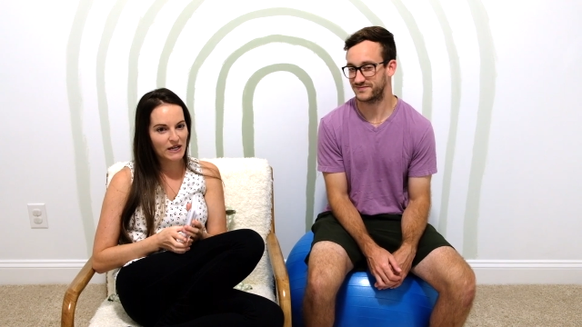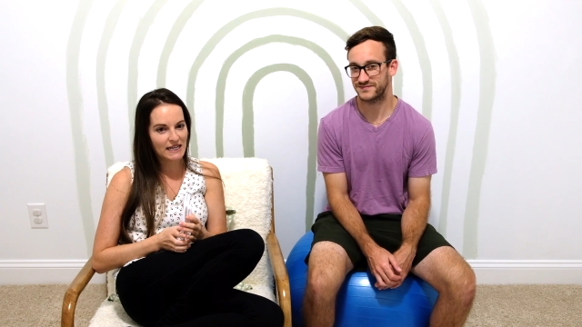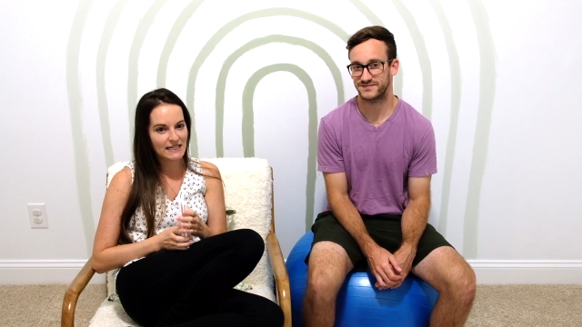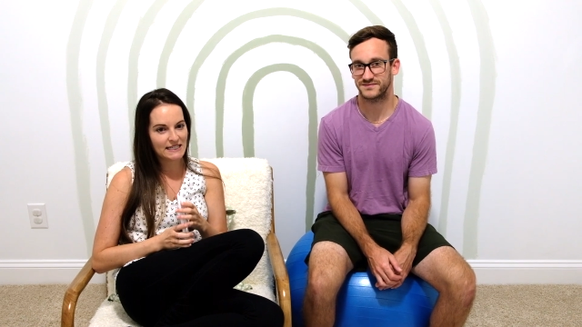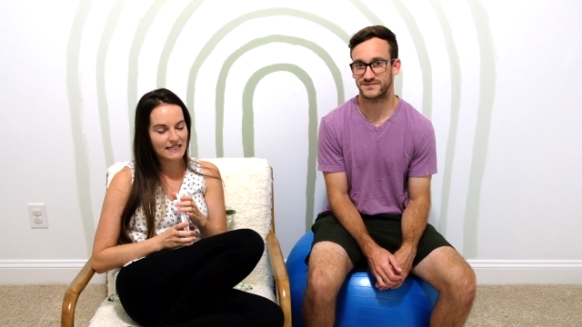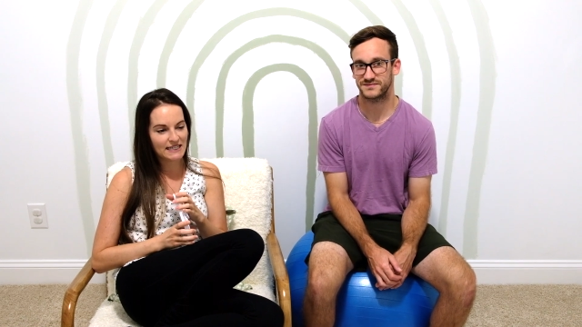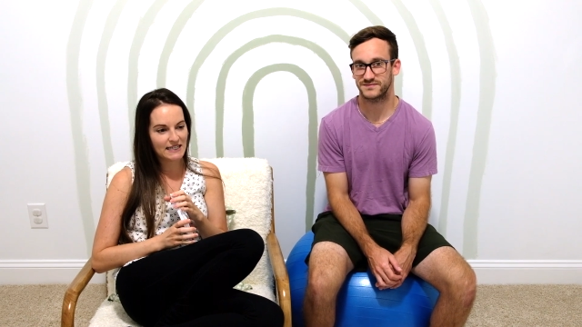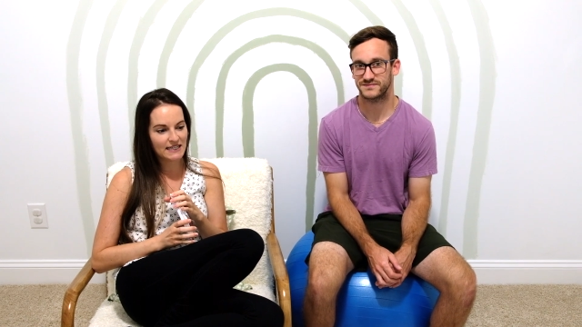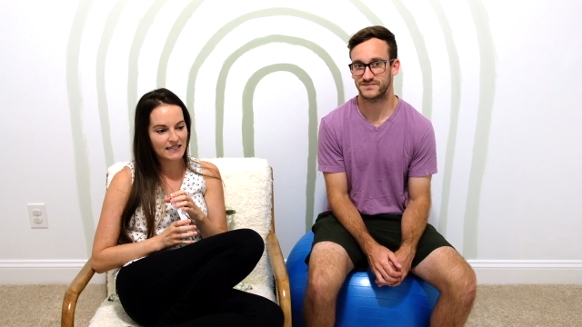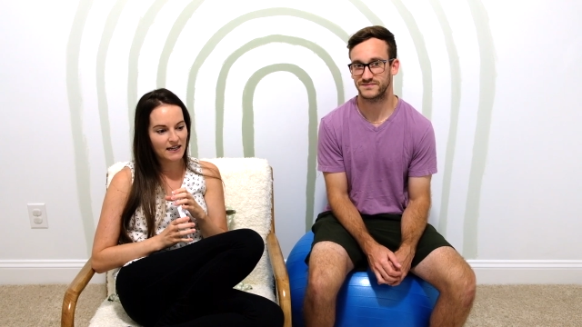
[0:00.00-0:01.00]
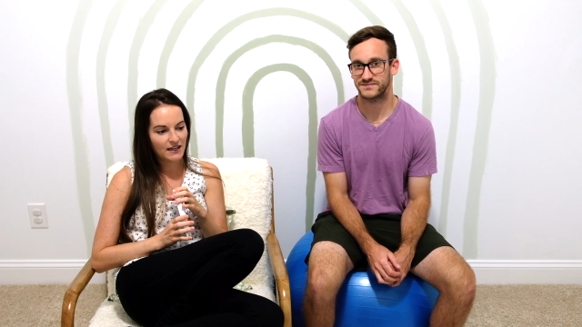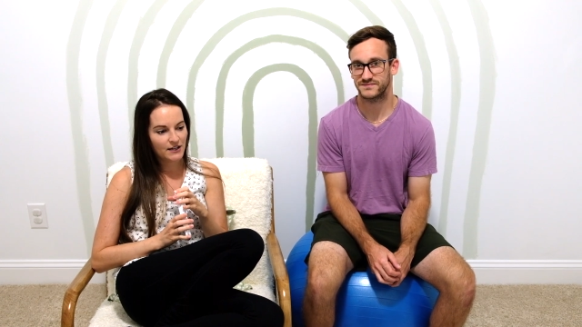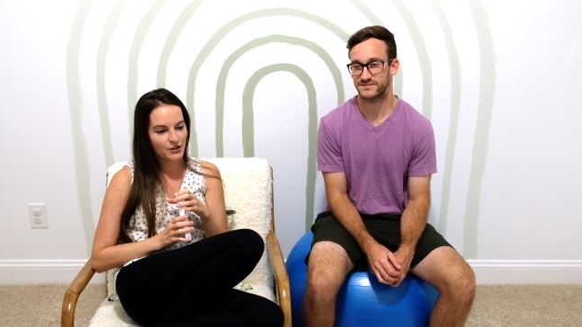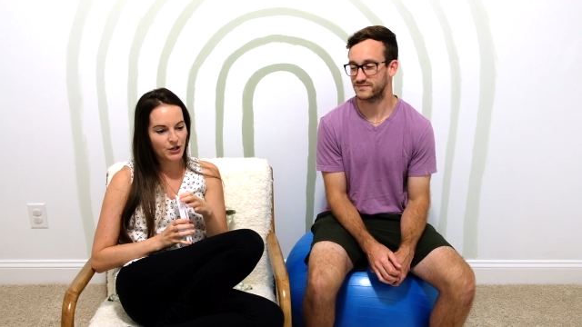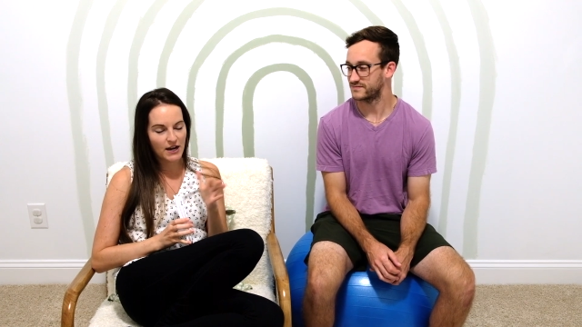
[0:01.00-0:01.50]
Speaker 1: and he, you
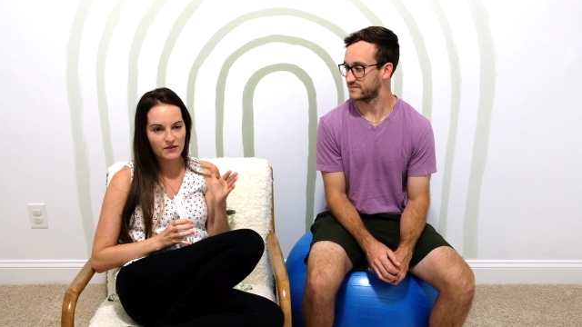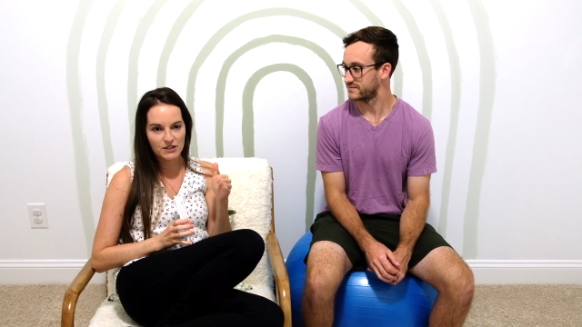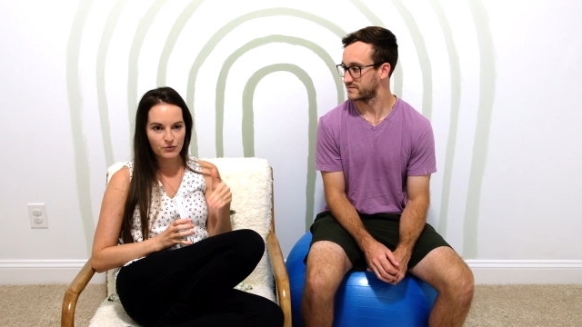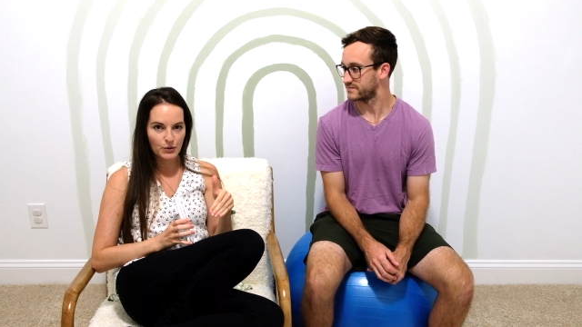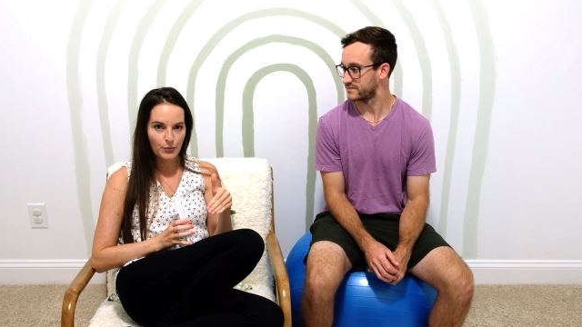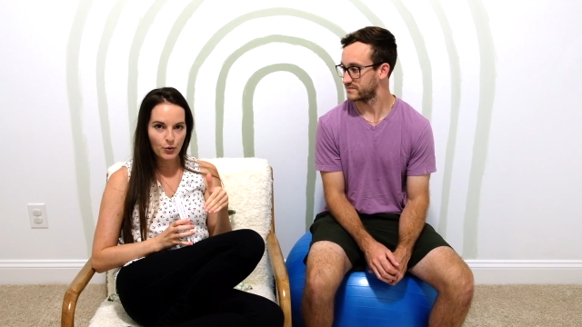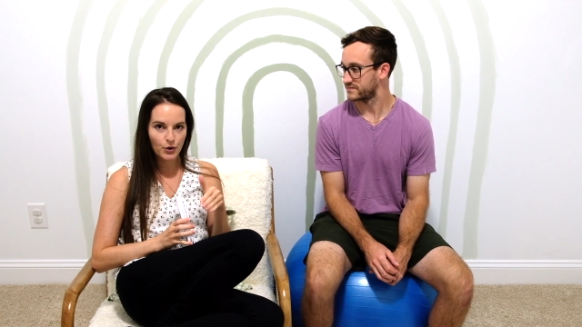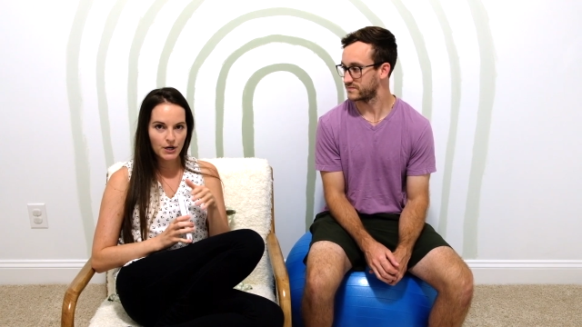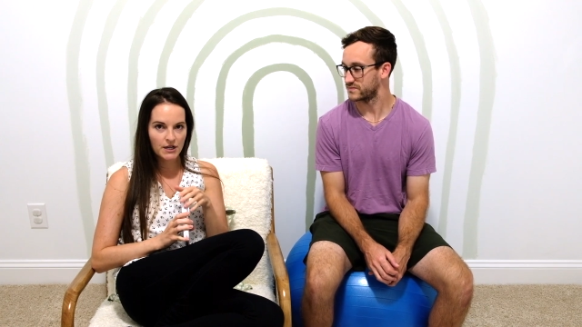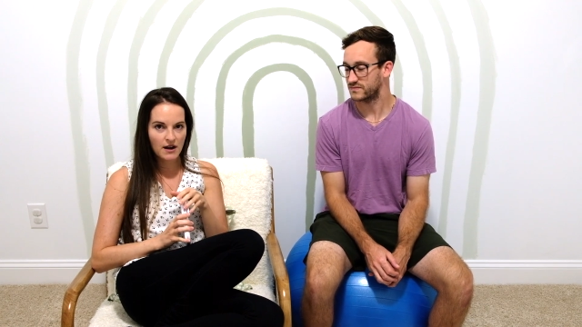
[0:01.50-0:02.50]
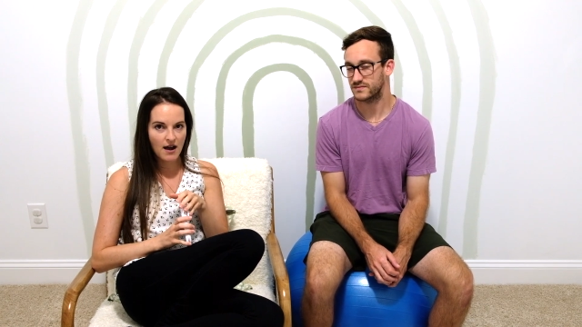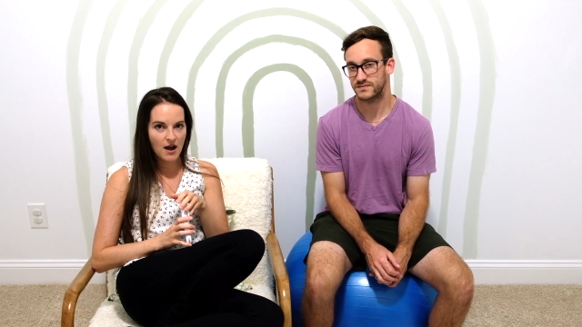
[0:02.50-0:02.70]
know, gave us the report.